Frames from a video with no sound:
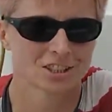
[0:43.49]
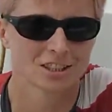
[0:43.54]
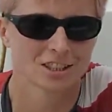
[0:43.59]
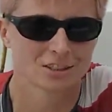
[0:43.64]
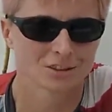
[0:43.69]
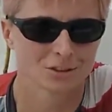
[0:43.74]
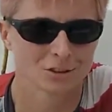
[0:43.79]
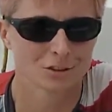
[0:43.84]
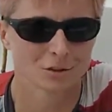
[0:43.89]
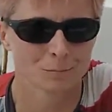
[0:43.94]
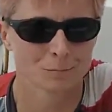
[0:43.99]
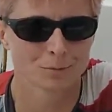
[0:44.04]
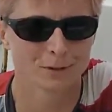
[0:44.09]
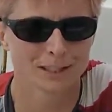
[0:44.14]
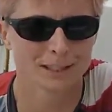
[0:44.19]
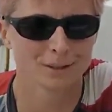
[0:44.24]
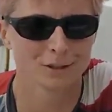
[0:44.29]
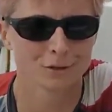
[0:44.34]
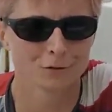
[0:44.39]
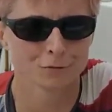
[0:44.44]
So you have
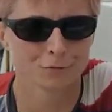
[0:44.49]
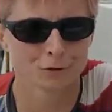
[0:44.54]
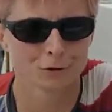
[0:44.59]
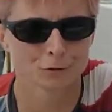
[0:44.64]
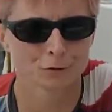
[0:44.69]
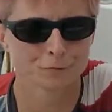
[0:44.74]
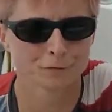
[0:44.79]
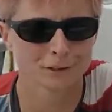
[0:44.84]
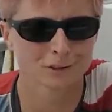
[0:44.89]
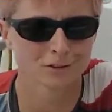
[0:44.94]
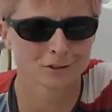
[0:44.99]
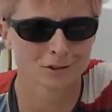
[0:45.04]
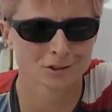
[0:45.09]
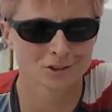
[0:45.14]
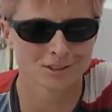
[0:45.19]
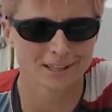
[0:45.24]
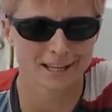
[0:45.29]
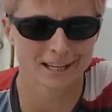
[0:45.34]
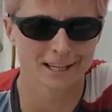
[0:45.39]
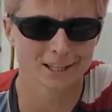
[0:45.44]
brand new fuel filters
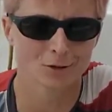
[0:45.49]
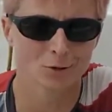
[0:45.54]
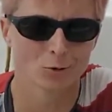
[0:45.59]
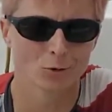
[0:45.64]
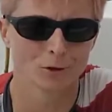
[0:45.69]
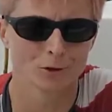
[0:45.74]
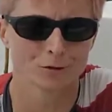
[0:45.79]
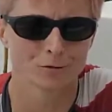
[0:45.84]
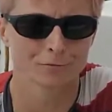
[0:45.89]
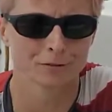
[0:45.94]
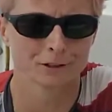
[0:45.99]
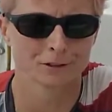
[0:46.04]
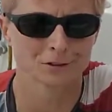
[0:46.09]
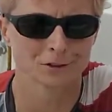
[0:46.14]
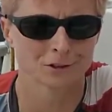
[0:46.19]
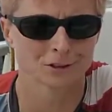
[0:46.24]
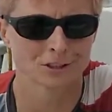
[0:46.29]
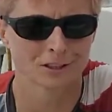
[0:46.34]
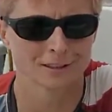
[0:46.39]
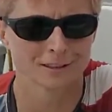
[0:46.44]
and oil
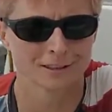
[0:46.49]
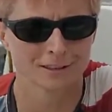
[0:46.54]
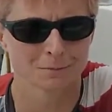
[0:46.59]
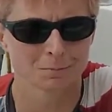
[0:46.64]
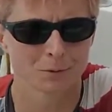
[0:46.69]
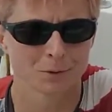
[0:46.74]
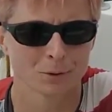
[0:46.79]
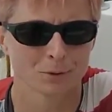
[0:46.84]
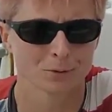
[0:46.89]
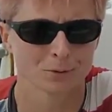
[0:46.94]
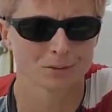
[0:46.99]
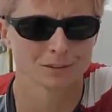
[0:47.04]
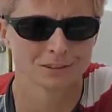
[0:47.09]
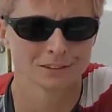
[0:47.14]
filters on this boat.